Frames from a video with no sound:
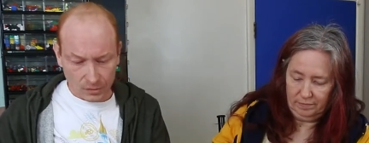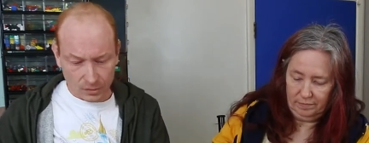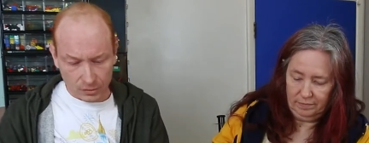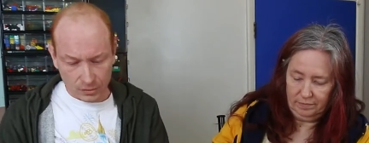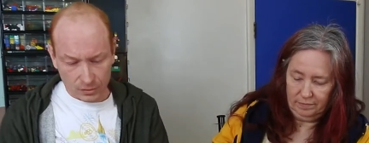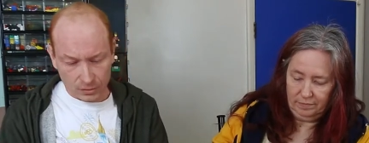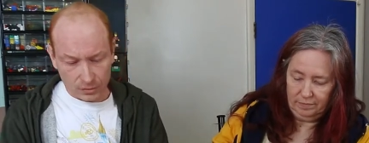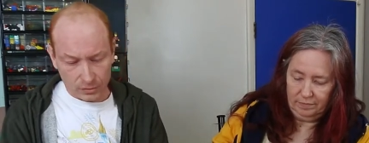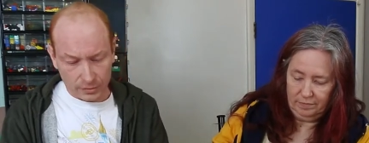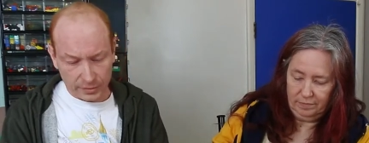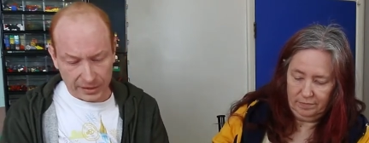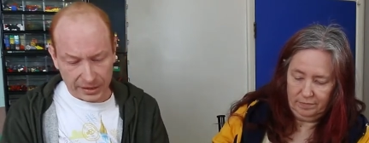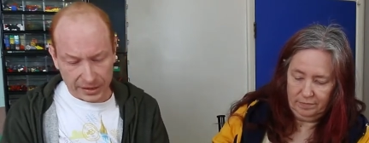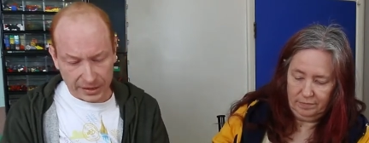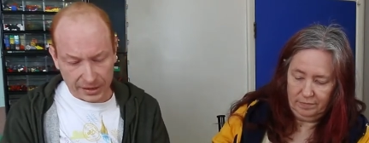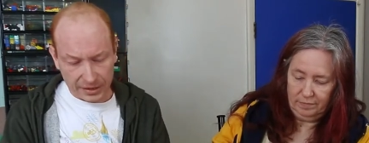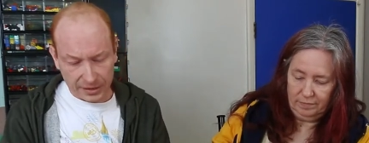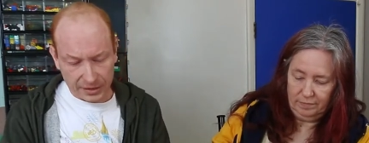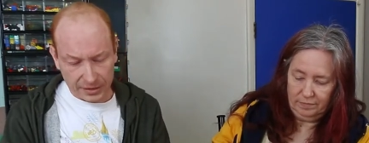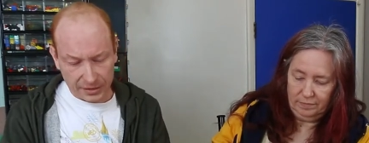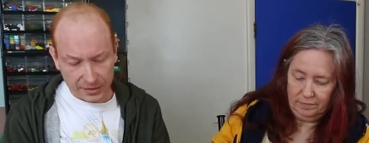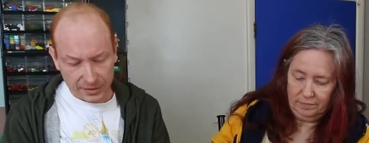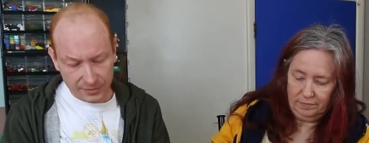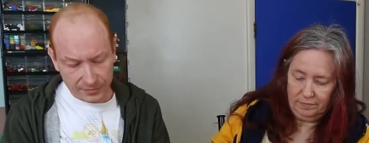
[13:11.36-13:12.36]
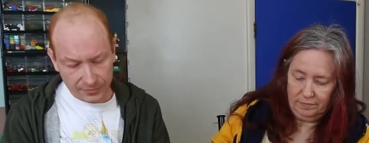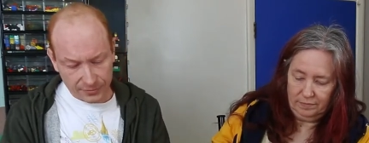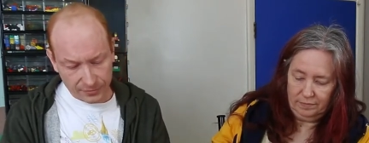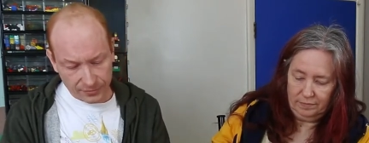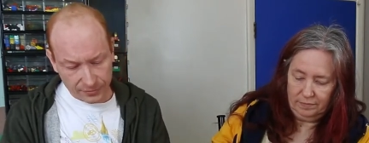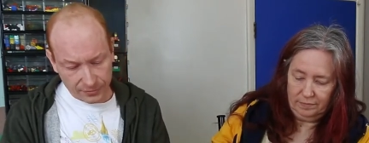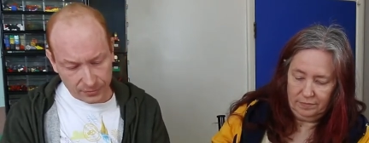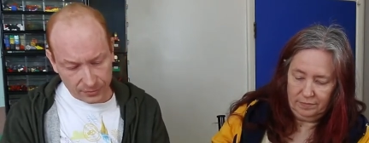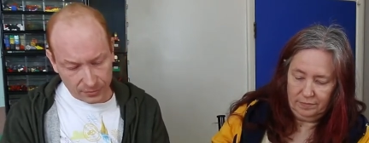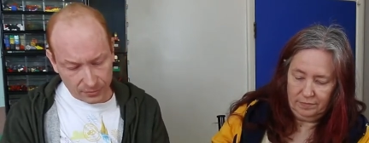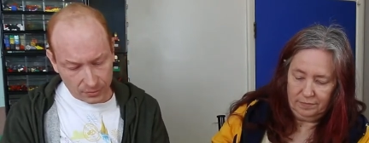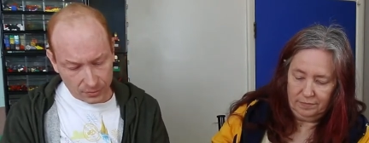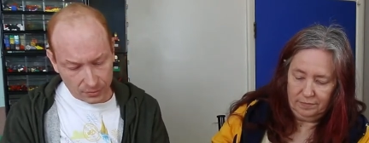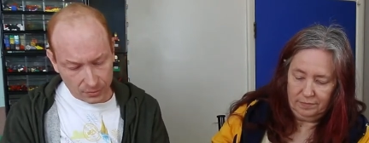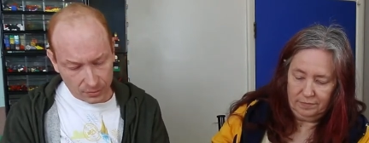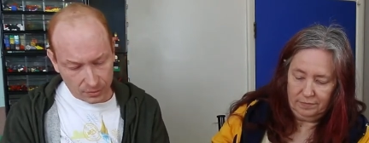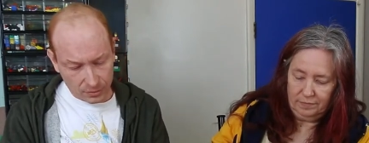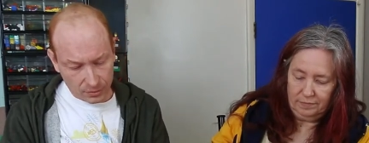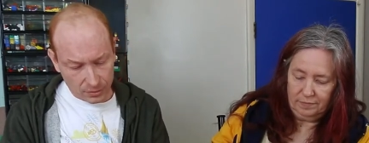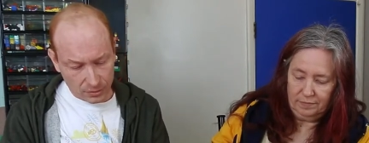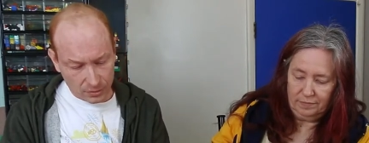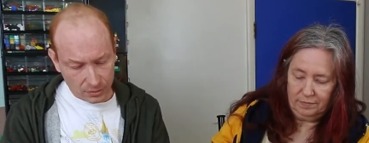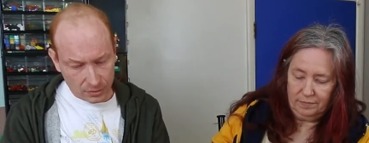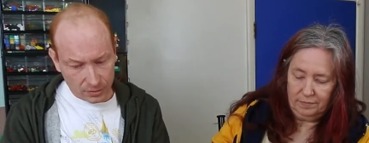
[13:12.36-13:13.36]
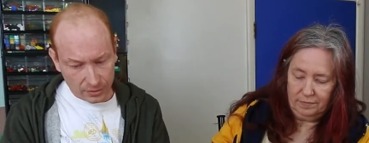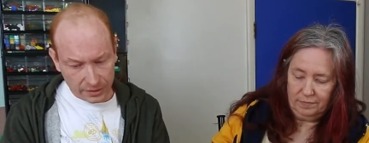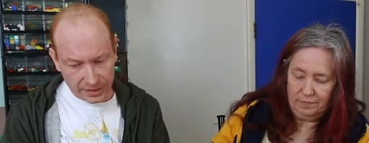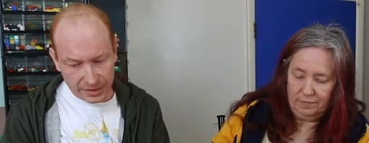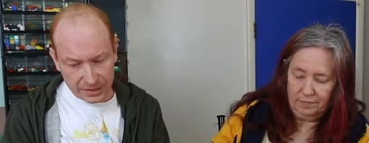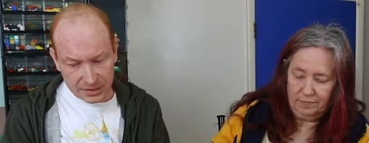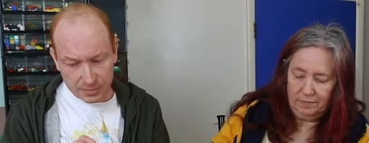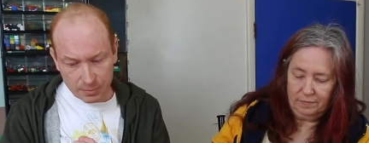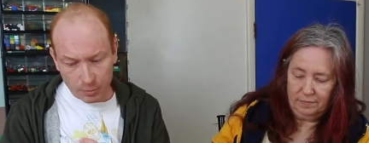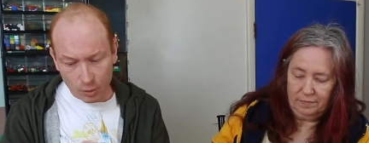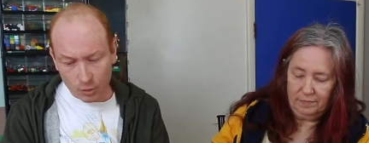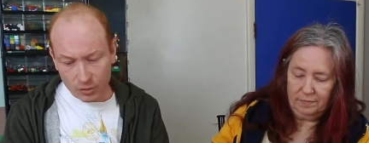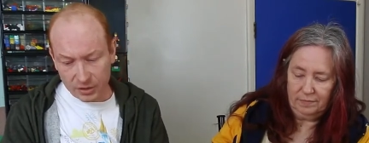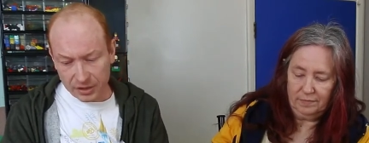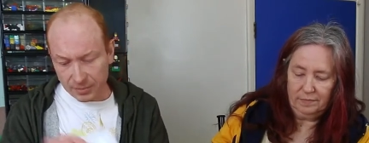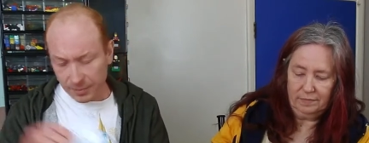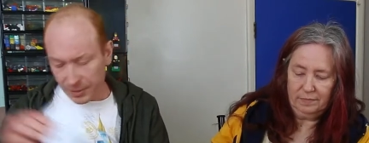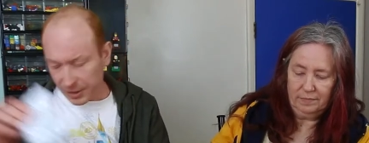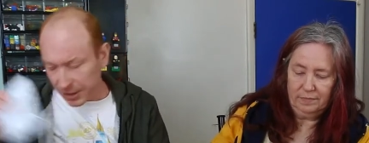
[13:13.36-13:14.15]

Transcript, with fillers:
Speaker 1: Who do we have? It's Porky